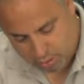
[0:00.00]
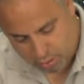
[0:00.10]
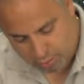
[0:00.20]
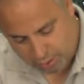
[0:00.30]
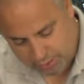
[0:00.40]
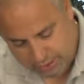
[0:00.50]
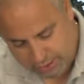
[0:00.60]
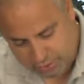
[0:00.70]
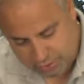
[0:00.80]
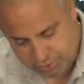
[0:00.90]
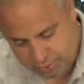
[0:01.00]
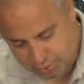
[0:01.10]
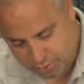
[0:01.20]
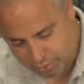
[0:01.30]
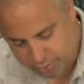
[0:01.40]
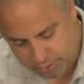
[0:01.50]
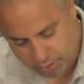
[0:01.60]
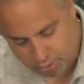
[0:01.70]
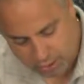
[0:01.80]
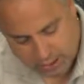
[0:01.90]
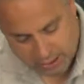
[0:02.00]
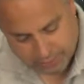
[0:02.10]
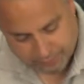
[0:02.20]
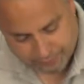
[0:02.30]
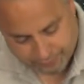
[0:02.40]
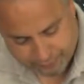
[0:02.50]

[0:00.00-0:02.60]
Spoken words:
around the edges. You don't need a whole lot.